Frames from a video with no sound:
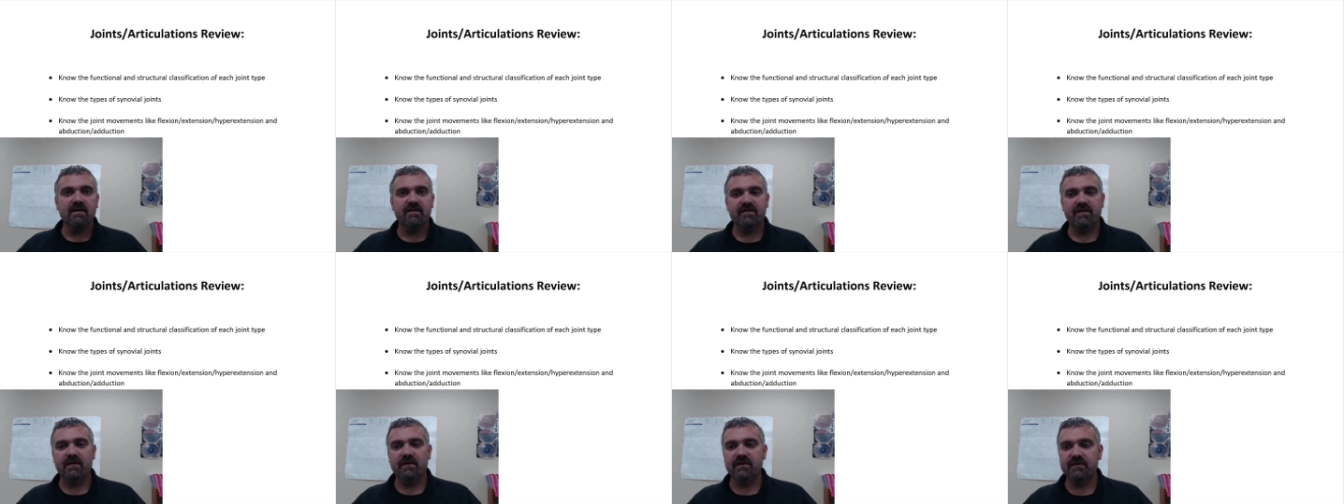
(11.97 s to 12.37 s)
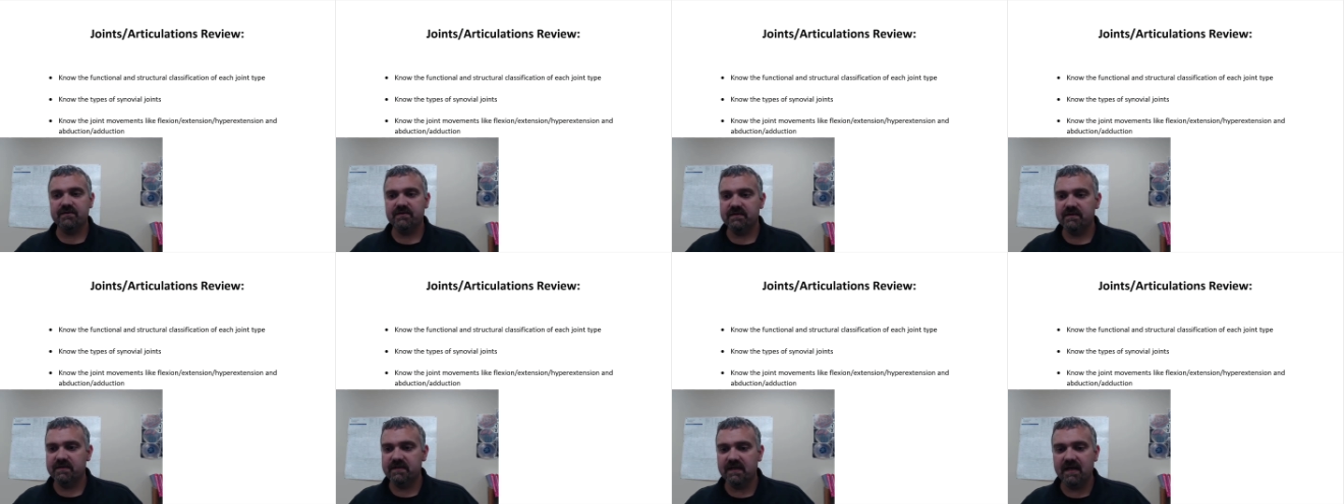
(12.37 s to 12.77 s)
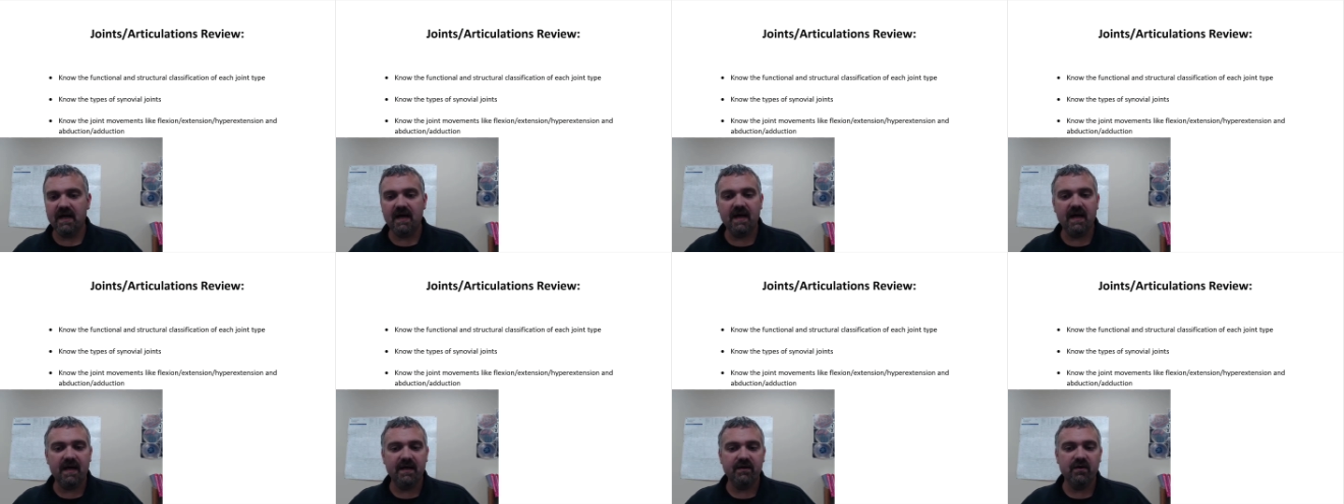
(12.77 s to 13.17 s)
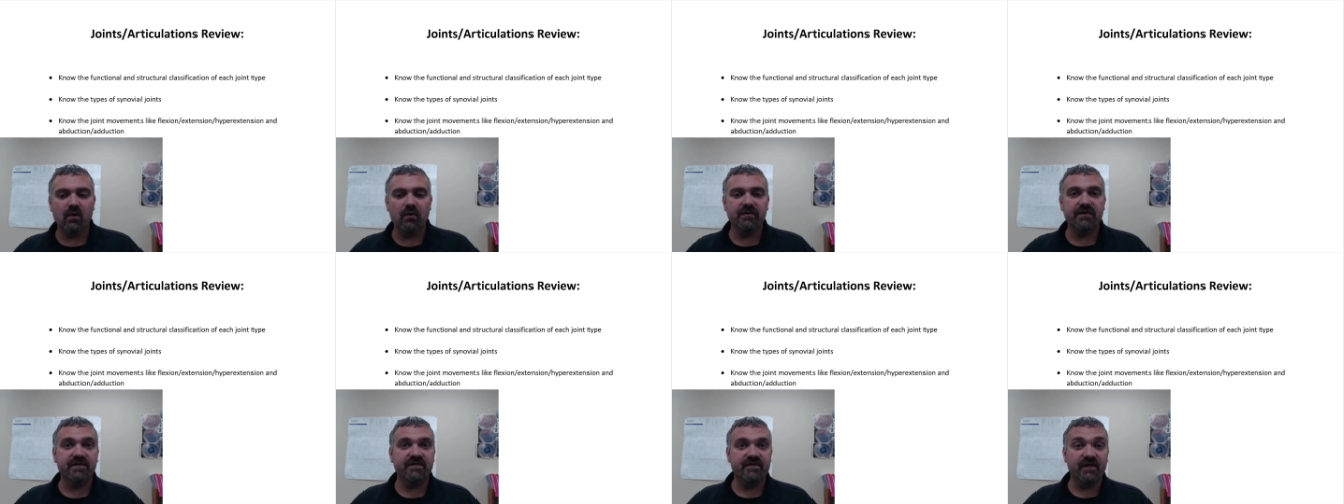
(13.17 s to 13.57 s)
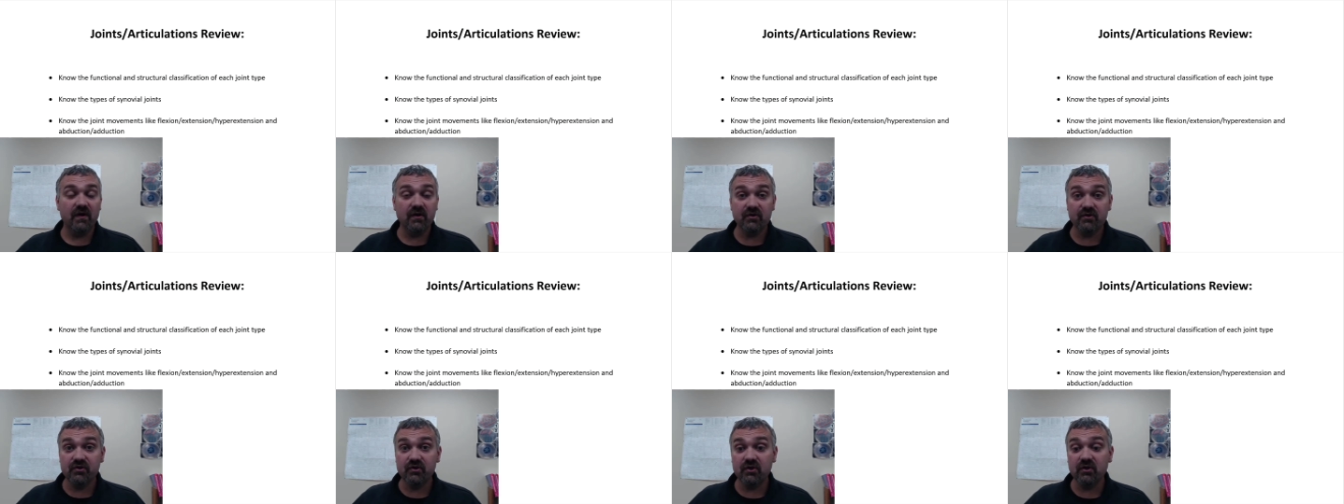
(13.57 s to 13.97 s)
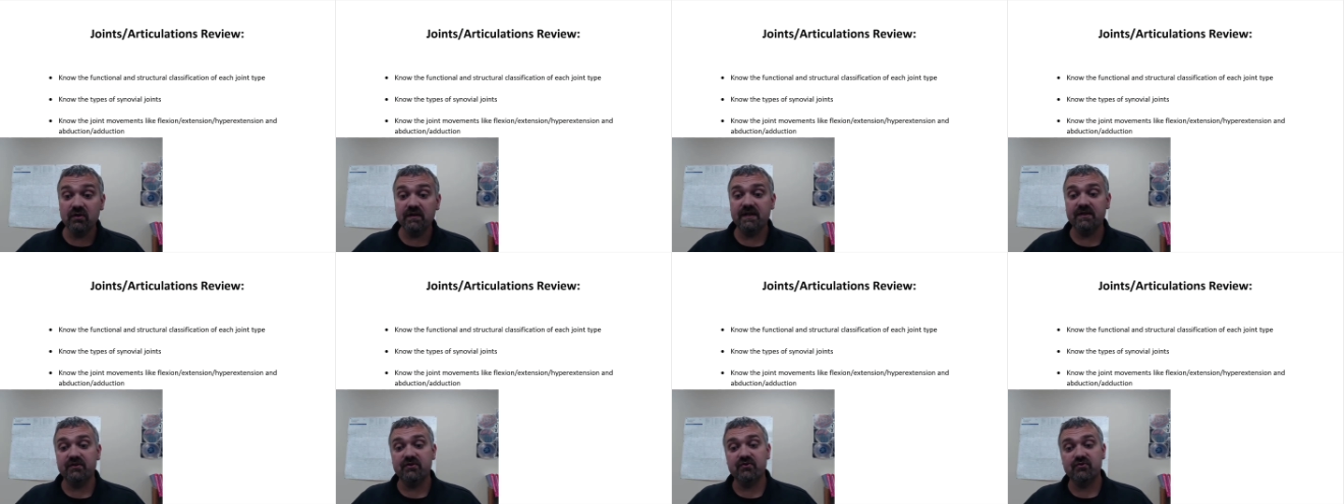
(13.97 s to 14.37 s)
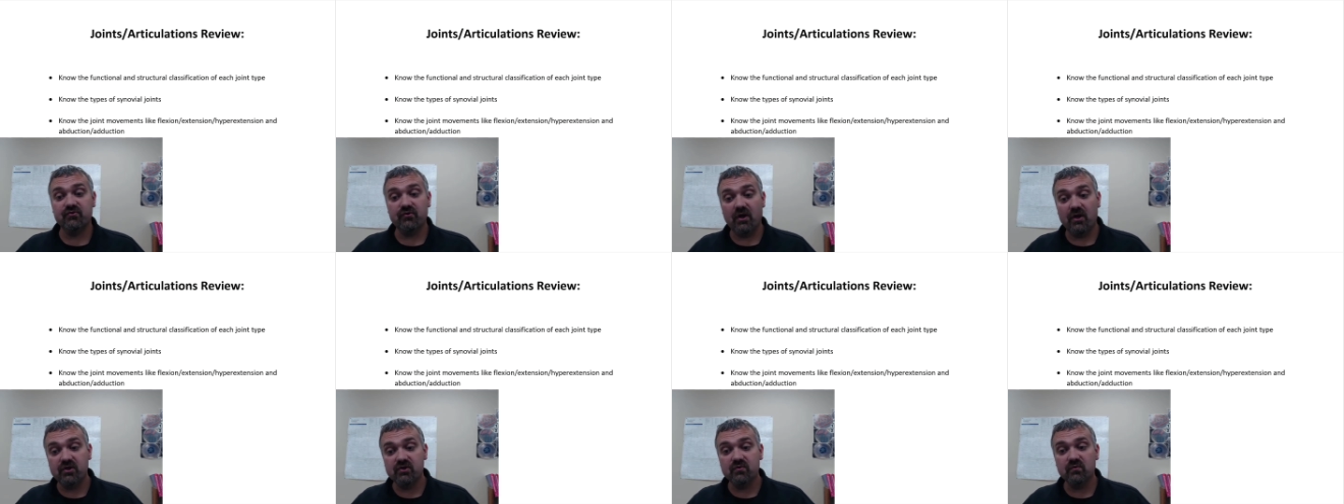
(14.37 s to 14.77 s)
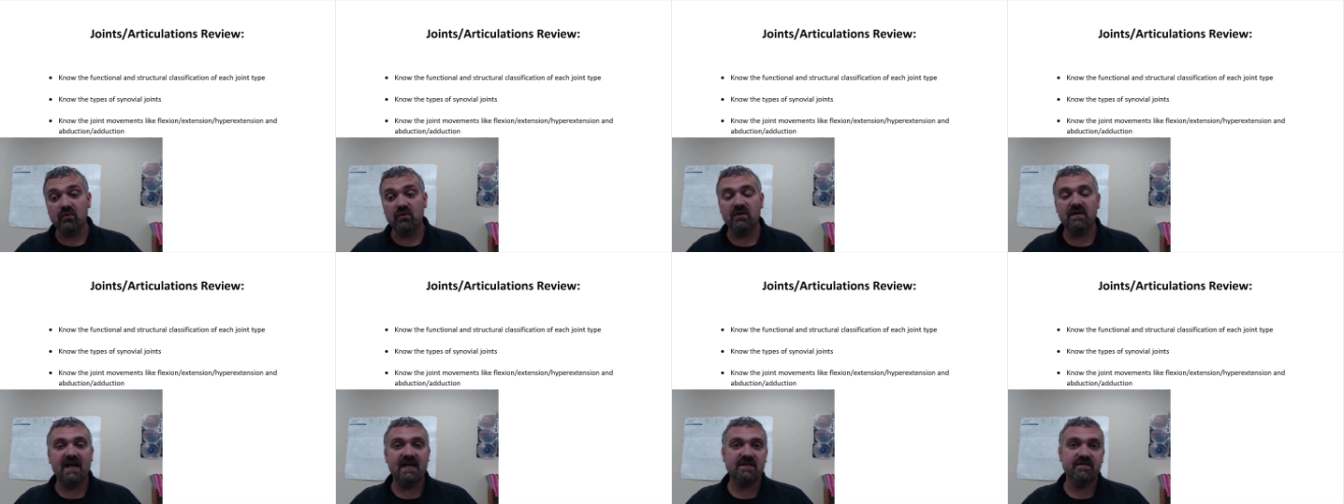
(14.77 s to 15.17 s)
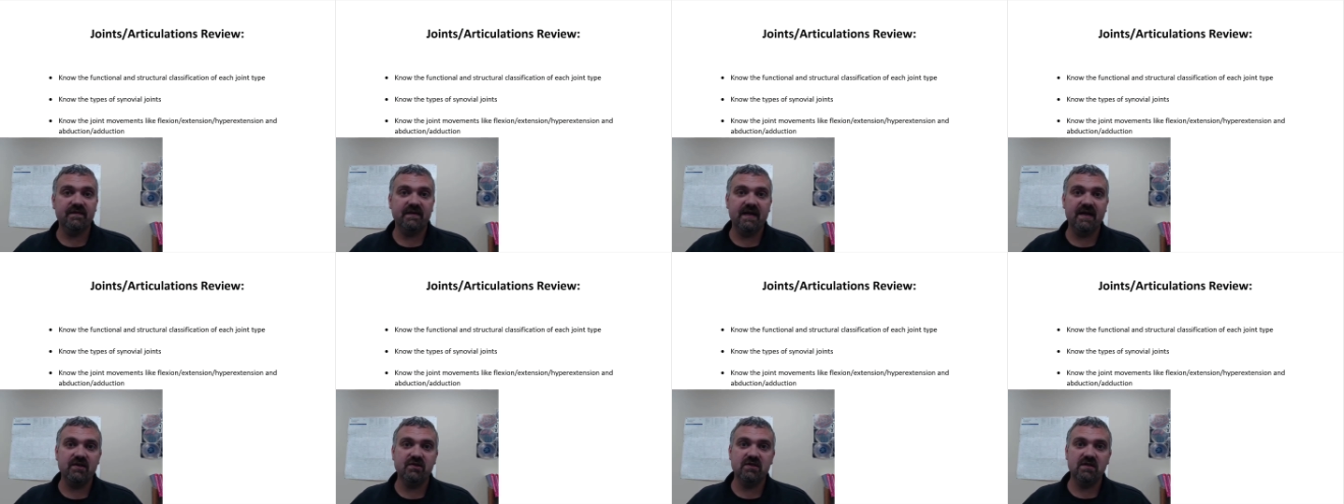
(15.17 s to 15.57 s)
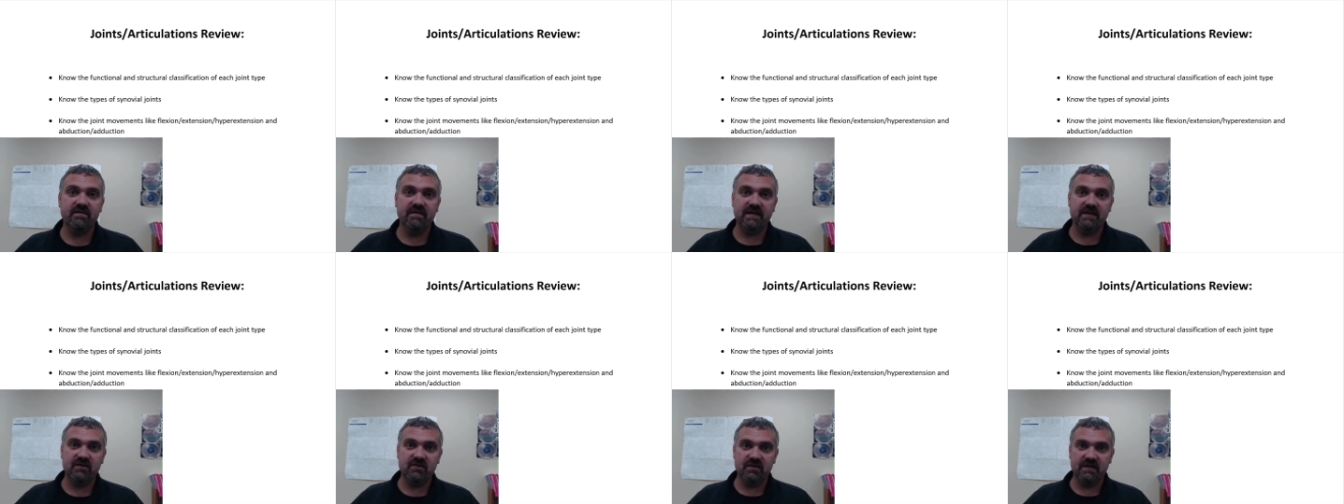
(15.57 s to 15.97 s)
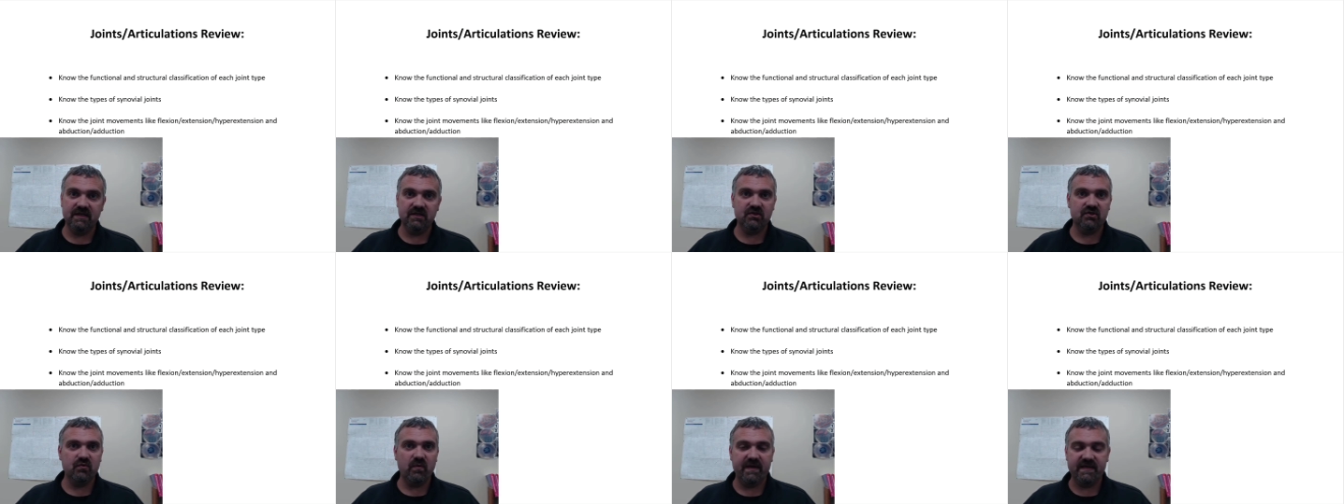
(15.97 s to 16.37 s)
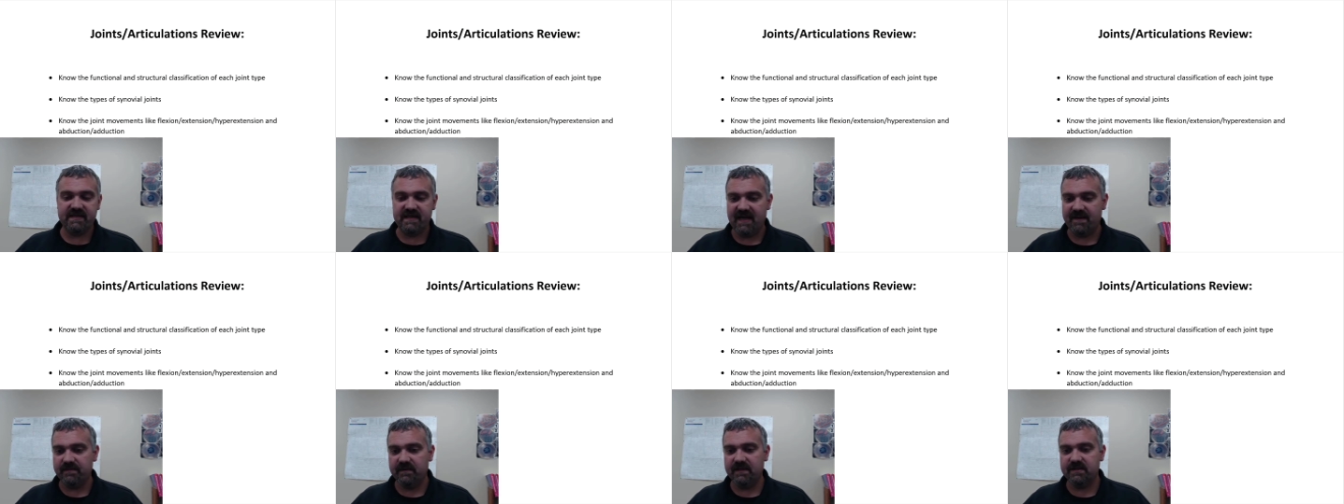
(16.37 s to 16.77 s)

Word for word: first, know the functional and structural classification of each joint type.